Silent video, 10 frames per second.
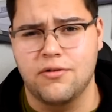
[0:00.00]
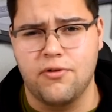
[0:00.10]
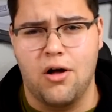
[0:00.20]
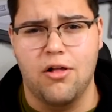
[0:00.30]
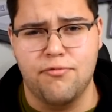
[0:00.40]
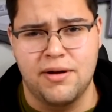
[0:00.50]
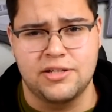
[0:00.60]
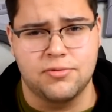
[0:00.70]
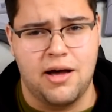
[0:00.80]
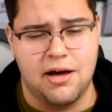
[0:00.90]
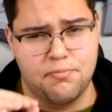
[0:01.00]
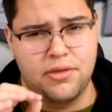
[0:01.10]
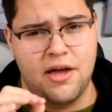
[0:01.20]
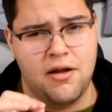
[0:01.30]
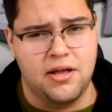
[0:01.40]
of all of my swag,
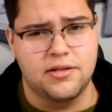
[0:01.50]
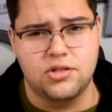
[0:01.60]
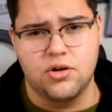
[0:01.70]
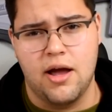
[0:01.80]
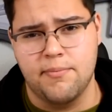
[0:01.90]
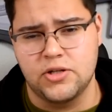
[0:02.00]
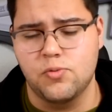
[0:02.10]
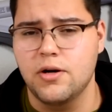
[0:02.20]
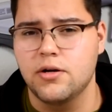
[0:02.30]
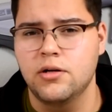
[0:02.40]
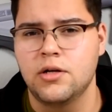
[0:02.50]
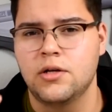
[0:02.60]
put that on Instagram and Twitter.